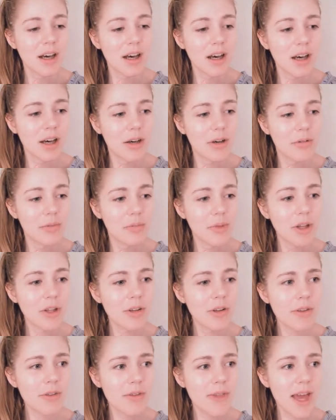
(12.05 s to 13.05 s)

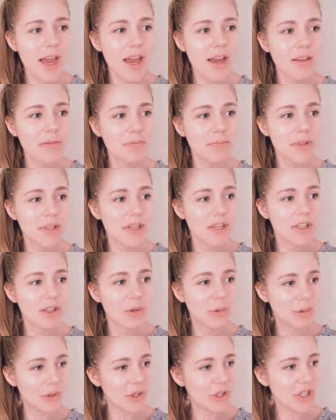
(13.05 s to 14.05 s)
other than
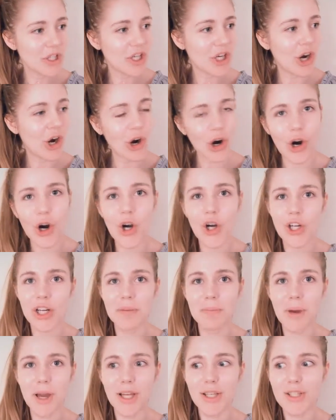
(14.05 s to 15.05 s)
being really hard
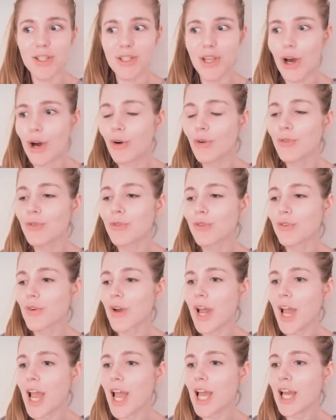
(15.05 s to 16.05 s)
on myself
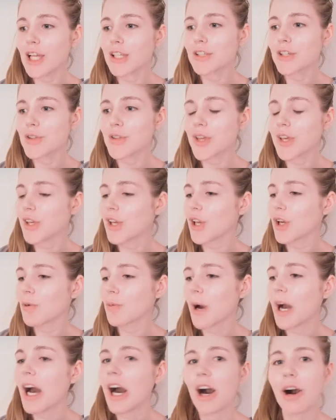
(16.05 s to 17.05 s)
and
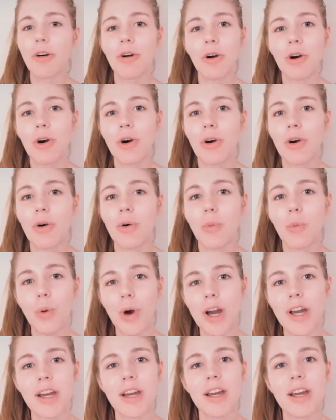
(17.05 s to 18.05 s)
thinking, wow,
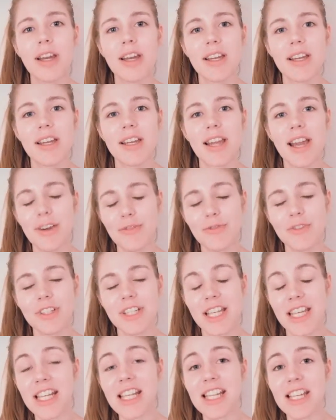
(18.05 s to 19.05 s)
what a
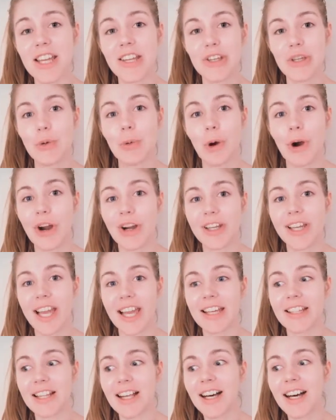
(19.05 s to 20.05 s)
effing idiot you are,
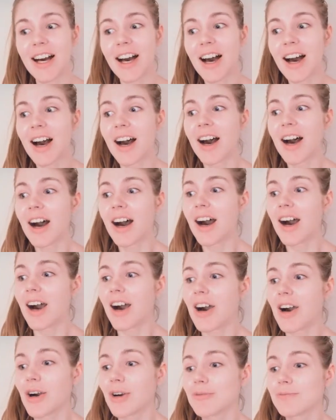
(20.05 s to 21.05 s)
Kayla,
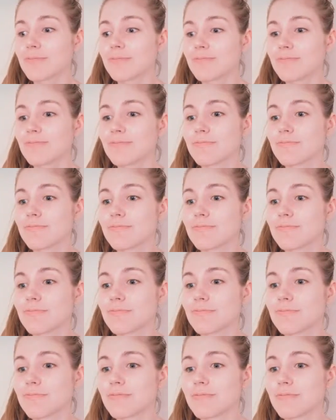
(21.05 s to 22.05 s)

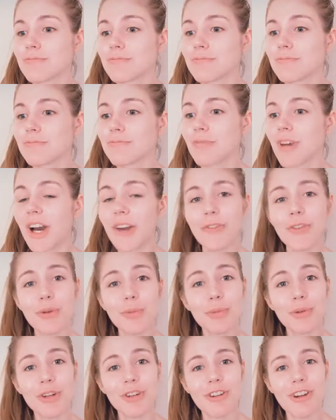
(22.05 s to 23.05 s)
I
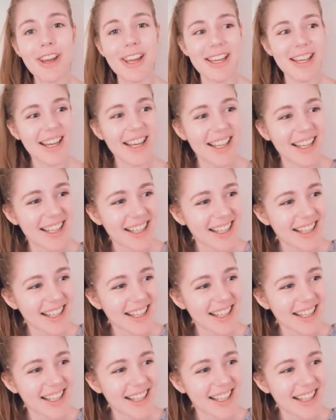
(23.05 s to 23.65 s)
feel pretty great.